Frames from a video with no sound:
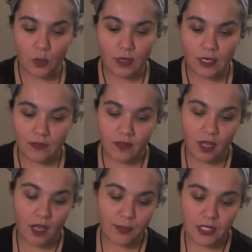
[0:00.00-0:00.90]
Queen of
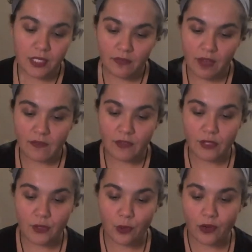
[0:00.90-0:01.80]
Cups, Five of
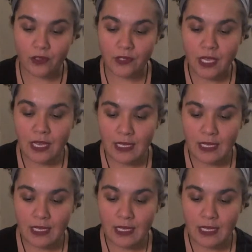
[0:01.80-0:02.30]
Swords,